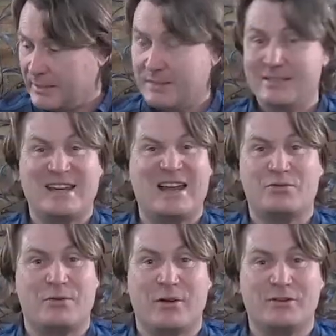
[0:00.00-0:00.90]
There's
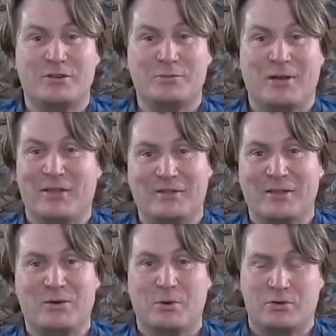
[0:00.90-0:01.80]
Tetra Rose as well. They're
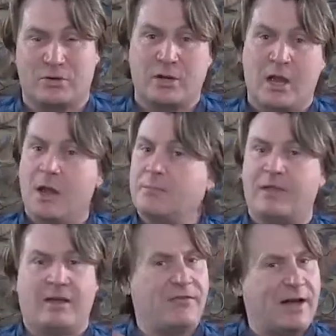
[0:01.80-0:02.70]
gorgeous, but
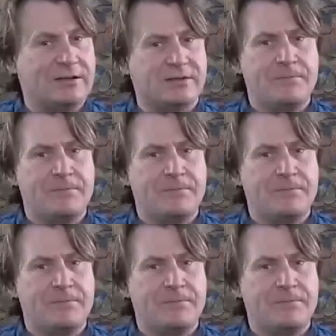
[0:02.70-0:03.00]
they're fast.